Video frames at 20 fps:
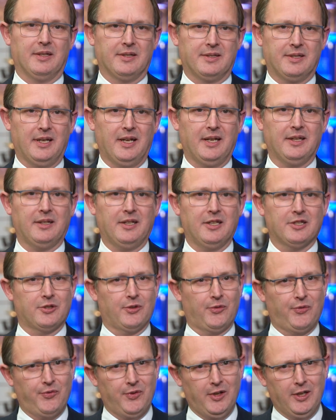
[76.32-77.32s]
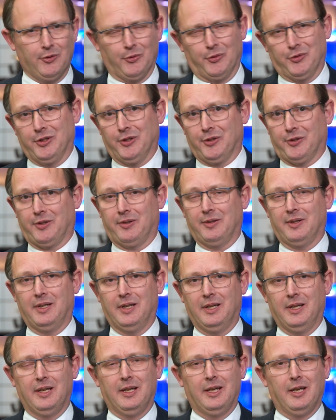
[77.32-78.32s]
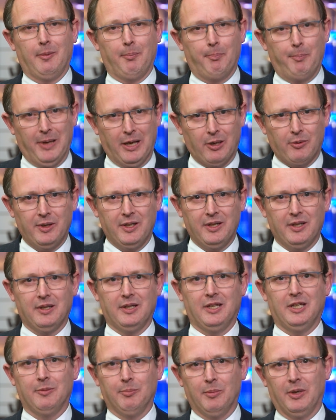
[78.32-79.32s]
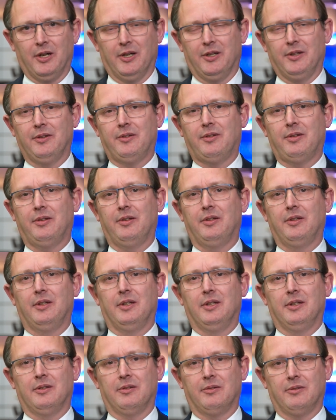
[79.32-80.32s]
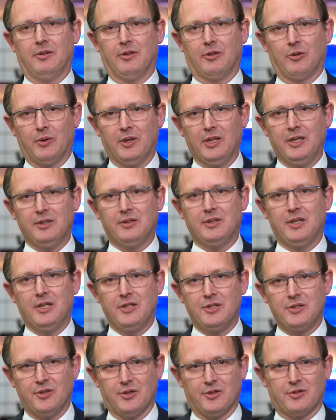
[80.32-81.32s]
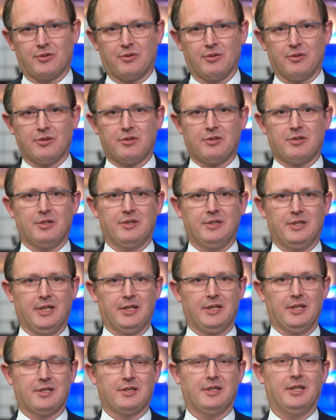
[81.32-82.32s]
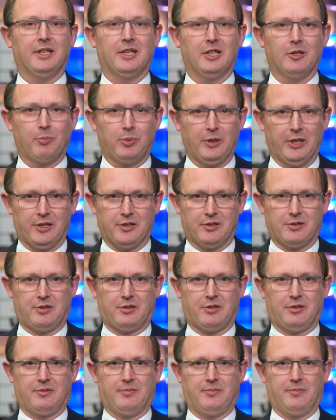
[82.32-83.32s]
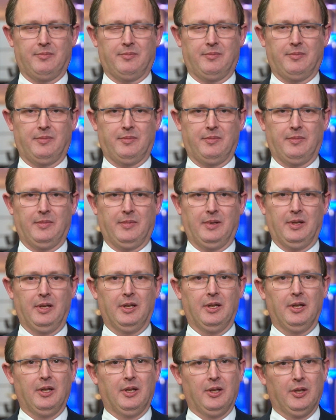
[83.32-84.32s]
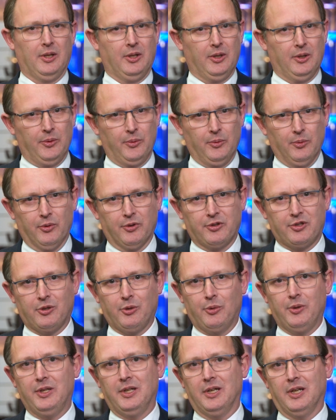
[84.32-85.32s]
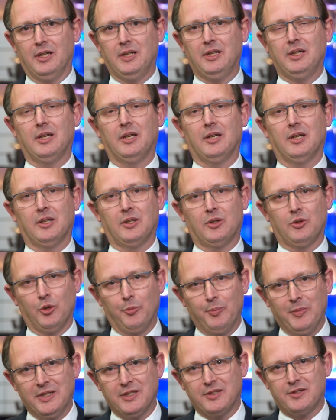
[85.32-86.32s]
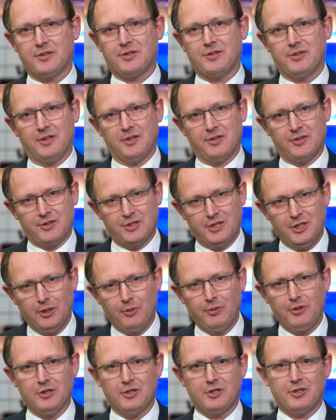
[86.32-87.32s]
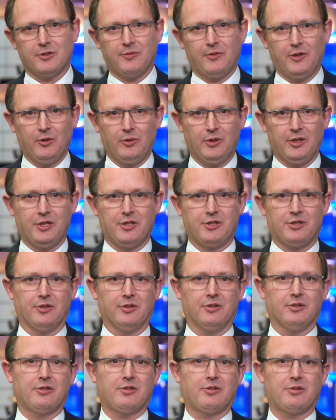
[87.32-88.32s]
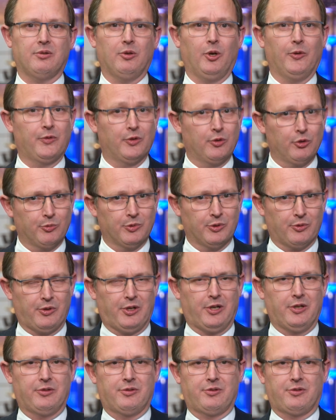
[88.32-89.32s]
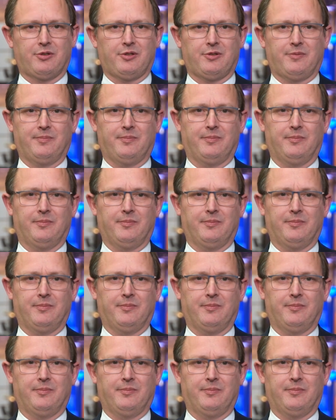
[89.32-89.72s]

That is a failure, bearing in mind the great injustice that is taking place. North Korea commits serious violations of human rights.